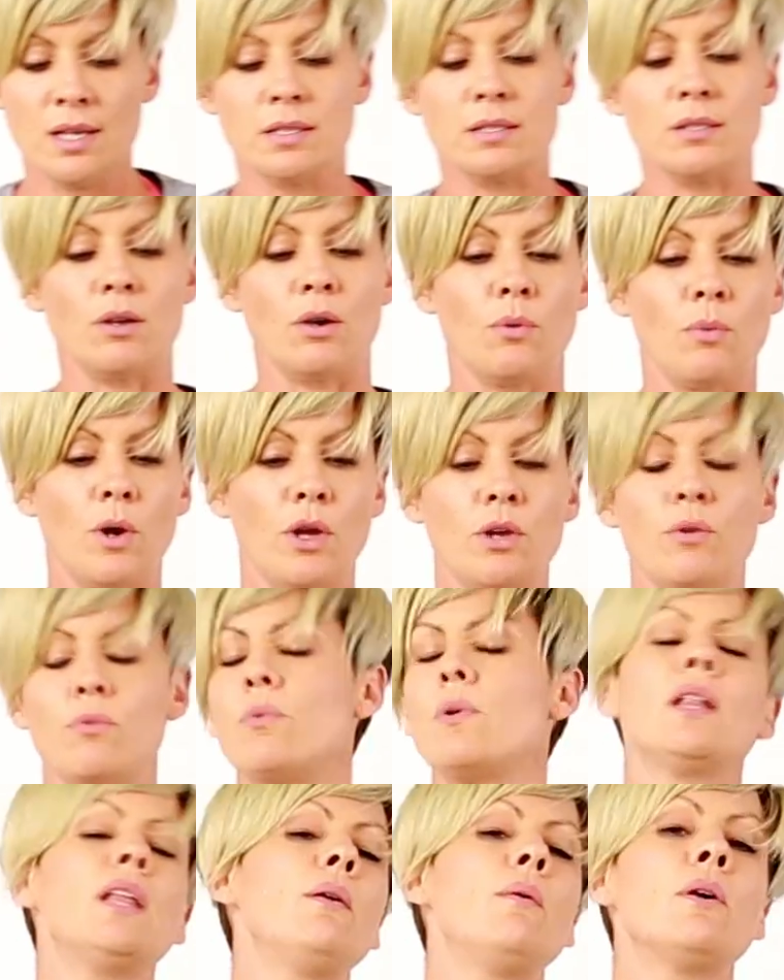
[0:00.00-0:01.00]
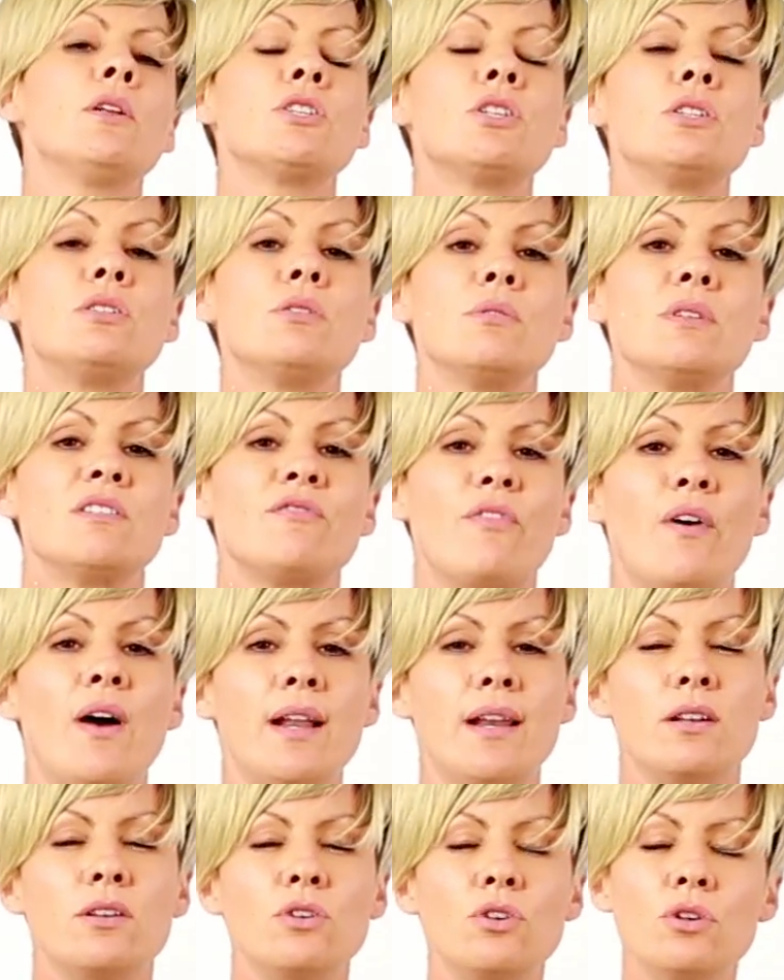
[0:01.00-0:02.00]
So what you really want to do is
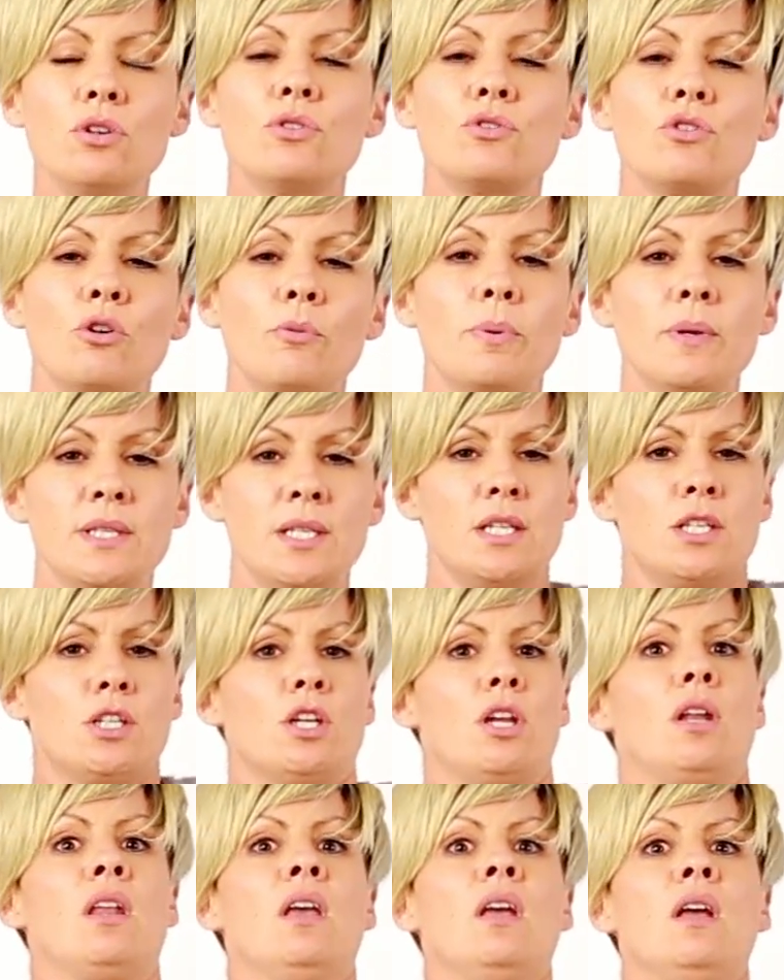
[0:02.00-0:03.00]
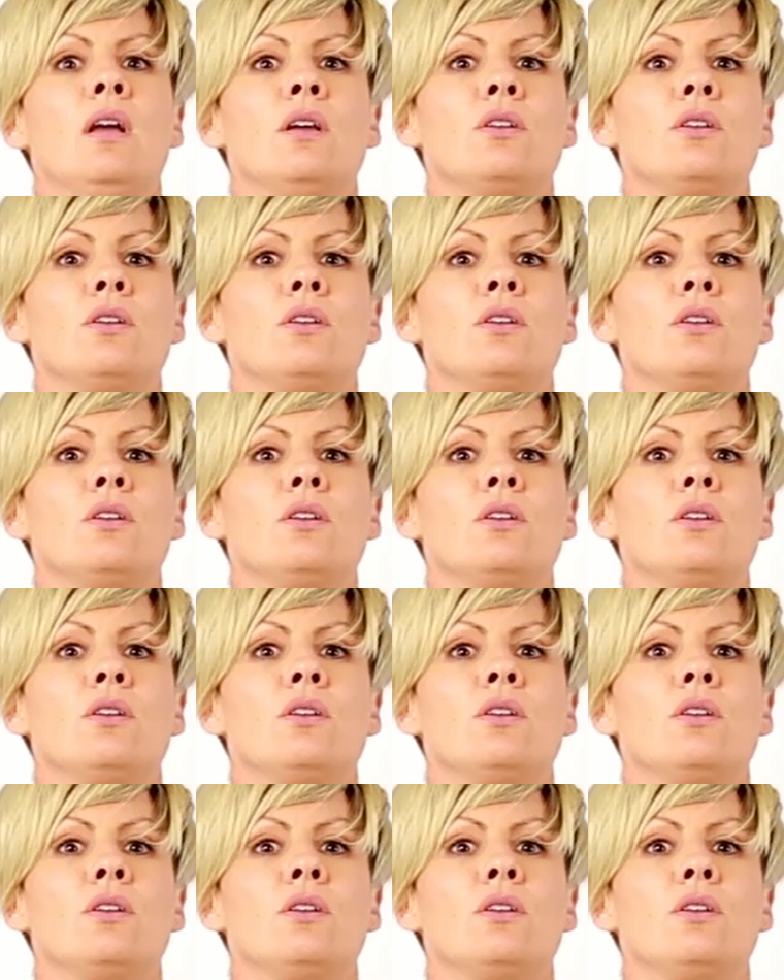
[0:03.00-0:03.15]
find a neutral position,